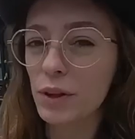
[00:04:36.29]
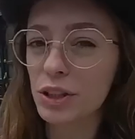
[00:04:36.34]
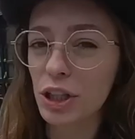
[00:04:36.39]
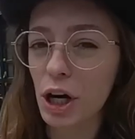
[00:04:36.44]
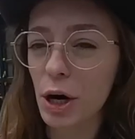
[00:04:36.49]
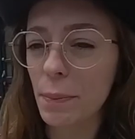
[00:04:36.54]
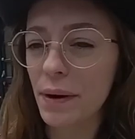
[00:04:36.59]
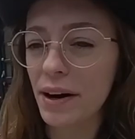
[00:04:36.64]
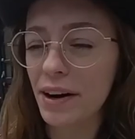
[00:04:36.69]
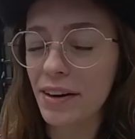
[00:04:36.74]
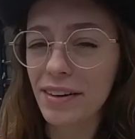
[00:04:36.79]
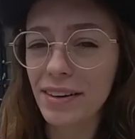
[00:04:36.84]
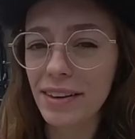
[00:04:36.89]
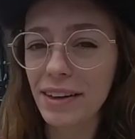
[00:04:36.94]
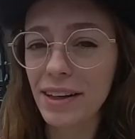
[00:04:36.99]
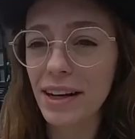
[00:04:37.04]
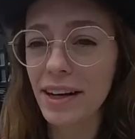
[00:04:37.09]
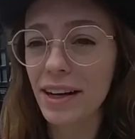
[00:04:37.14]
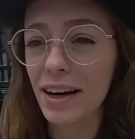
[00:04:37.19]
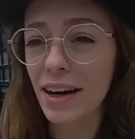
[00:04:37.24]
which are
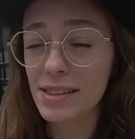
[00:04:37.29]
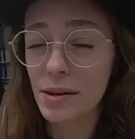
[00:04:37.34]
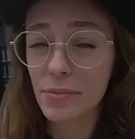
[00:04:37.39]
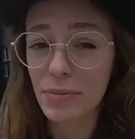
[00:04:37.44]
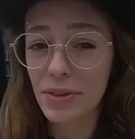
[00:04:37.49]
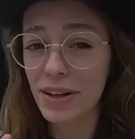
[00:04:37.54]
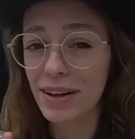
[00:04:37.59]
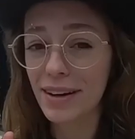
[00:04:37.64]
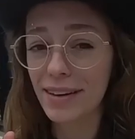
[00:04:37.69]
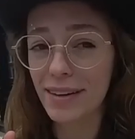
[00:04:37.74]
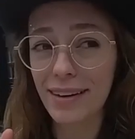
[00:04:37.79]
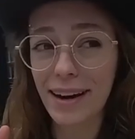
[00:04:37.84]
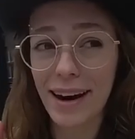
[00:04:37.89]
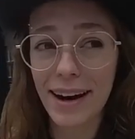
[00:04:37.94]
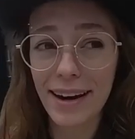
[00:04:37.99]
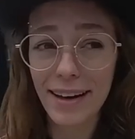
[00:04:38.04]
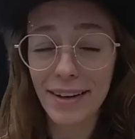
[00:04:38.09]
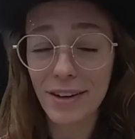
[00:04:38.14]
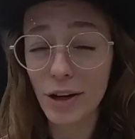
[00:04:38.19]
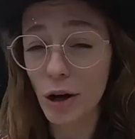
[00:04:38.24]
apparently something they're
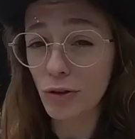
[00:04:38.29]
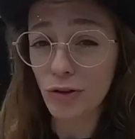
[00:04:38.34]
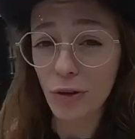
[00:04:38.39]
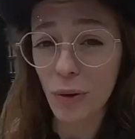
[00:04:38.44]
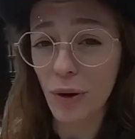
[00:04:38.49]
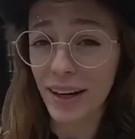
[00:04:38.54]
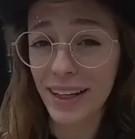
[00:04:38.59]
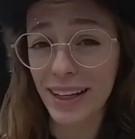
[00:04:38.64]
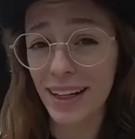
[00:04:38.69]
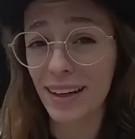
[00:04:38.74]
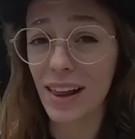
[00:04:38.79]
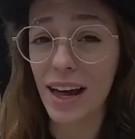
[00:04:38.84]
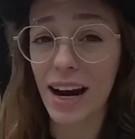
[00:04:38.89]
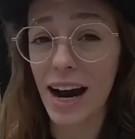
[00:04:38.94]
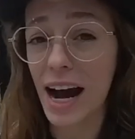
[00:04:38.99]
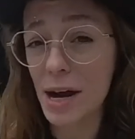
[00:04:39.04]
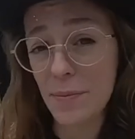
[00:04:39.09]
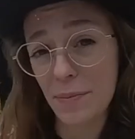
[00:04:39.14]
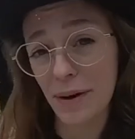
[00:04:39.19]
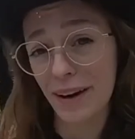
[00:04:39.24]
kind of known for and get a lot
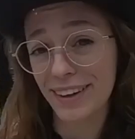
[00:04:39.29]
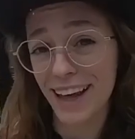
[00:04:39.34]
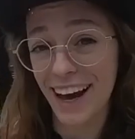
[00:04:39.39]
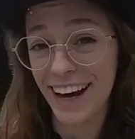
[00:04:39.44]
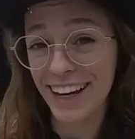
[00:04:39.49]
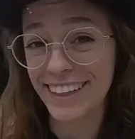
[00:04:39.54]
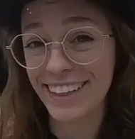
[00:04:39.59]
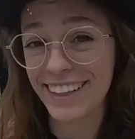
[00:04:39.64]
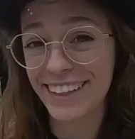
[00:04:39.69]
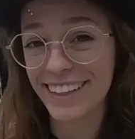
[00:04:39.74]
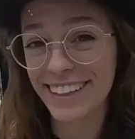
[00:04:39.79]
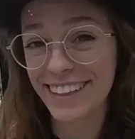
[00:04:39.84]
of hype online.